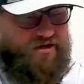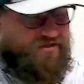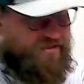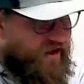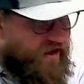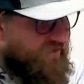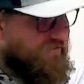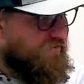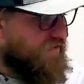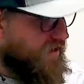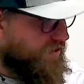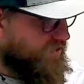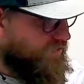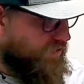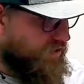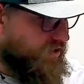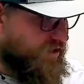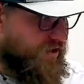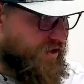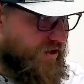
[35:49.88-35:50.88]
it's not fun to
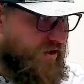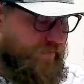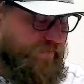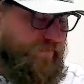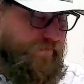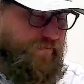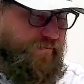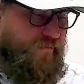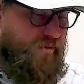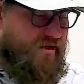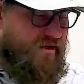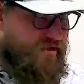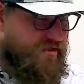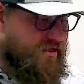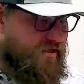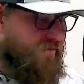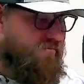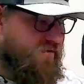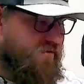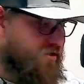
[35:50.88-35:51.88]
work on, but it's
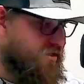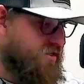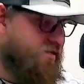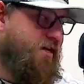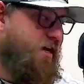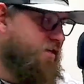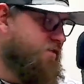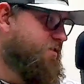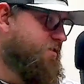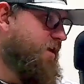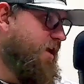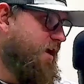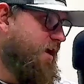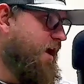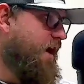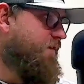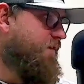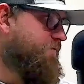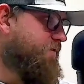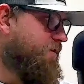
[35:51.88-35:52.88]
something you just got to stay
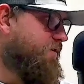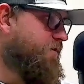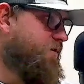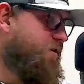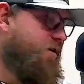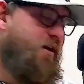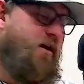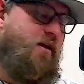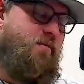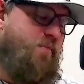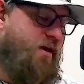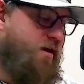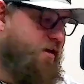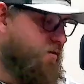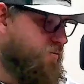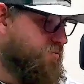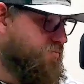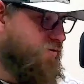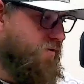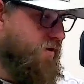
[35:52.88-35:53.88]
after, and you got to make
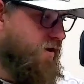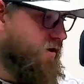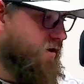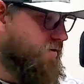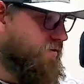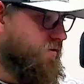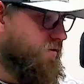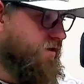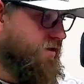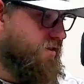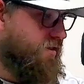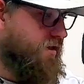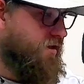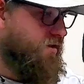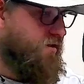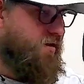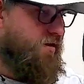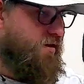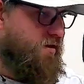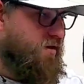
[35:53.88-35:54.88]
it a priority that
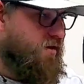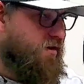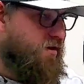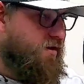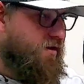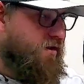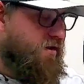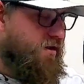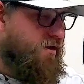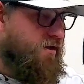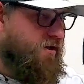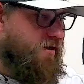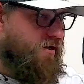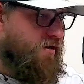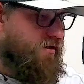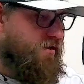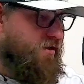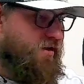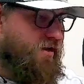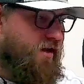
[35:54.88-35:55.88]

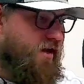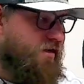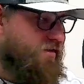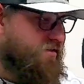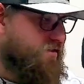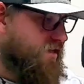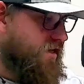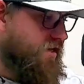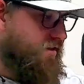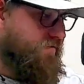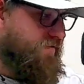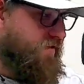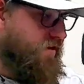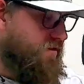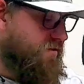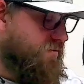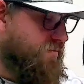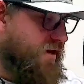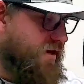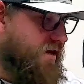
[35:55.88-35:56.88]
you got to stay in front
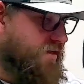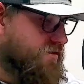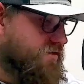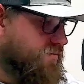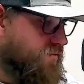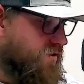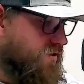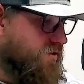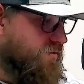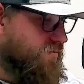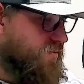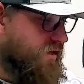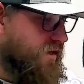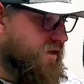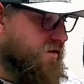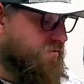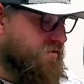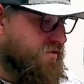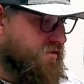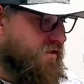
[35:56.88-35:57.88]
of the basketball and be
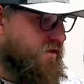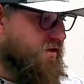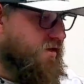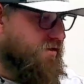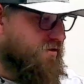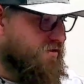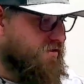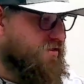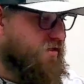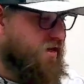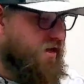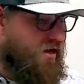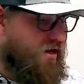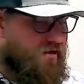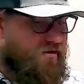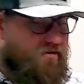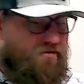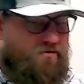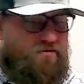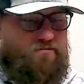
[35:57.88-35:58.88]
able to
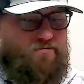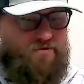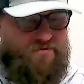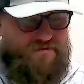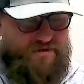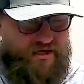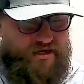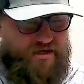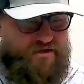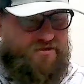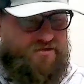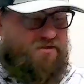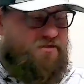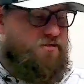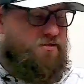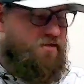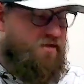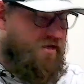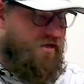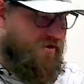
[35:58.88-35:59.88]
understand
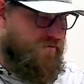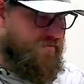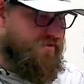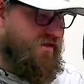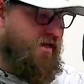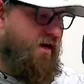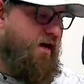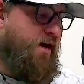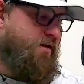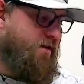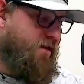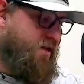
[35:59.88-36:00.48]
rotations and help side and